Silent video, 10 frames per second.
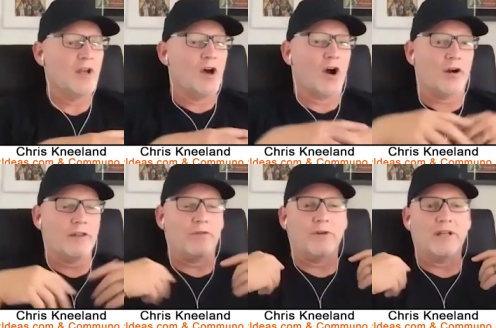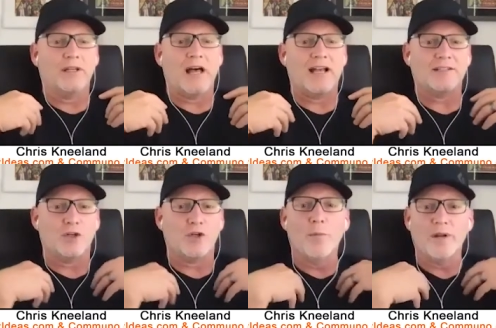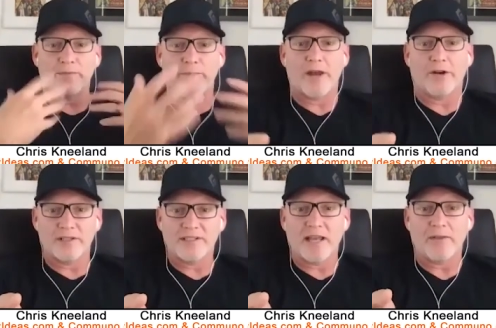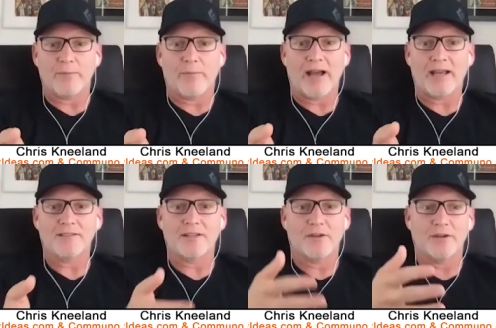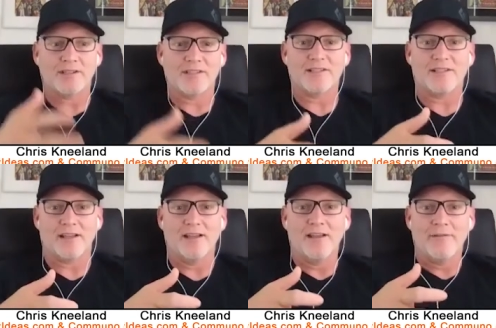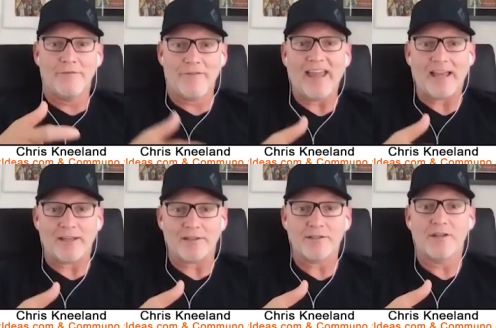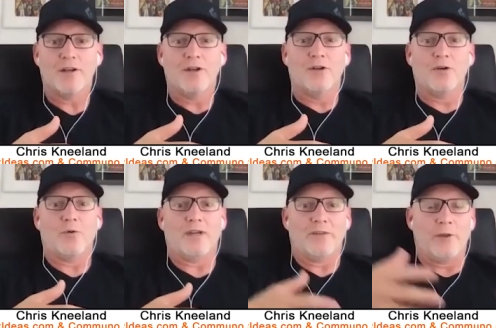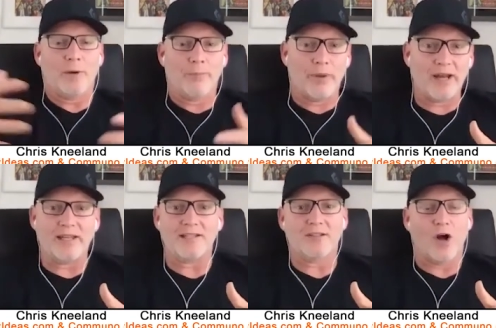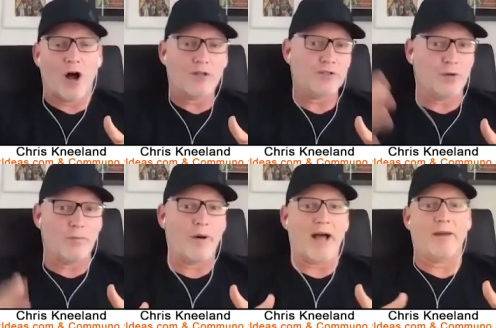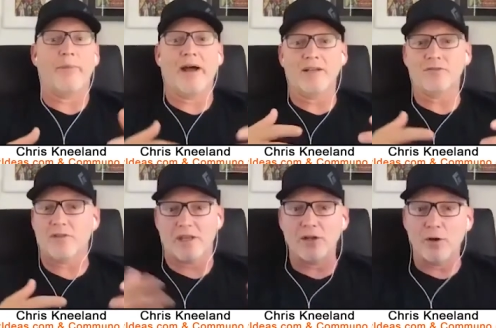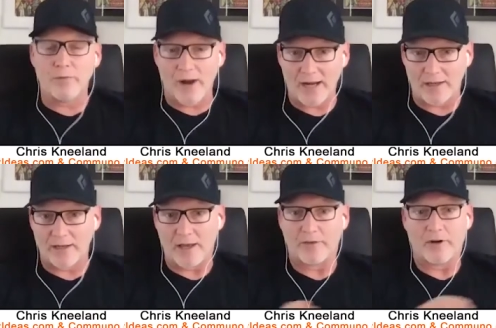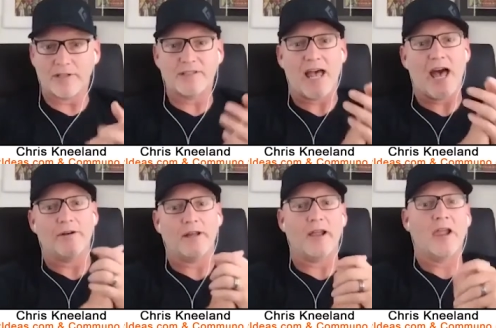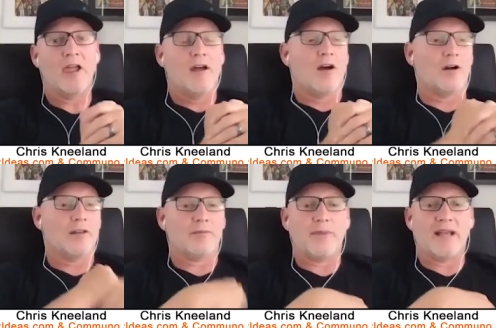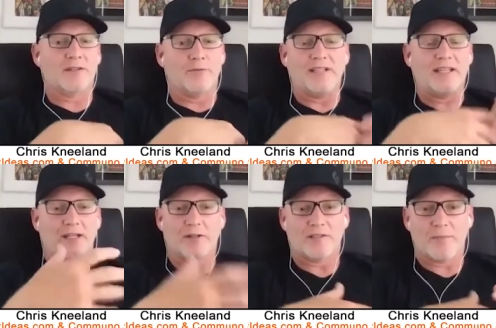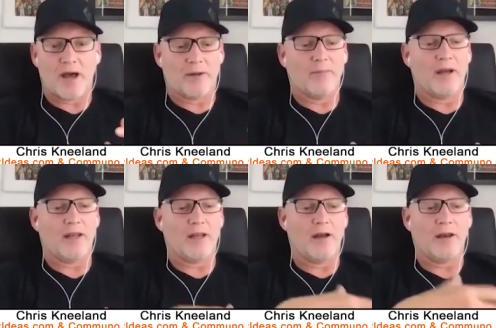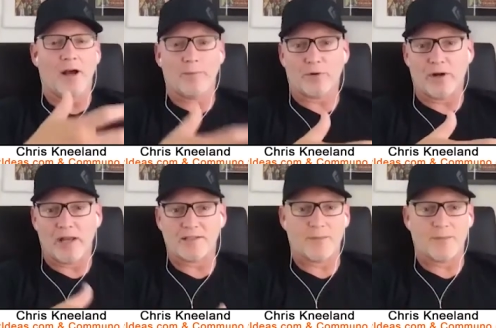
Harley realized that nobody's better at selling bikes than their existing fans who get their buddies to also buy a bike so they can go riding together on a Saturday. Harley makes a ridiculous amount of money on upgrades.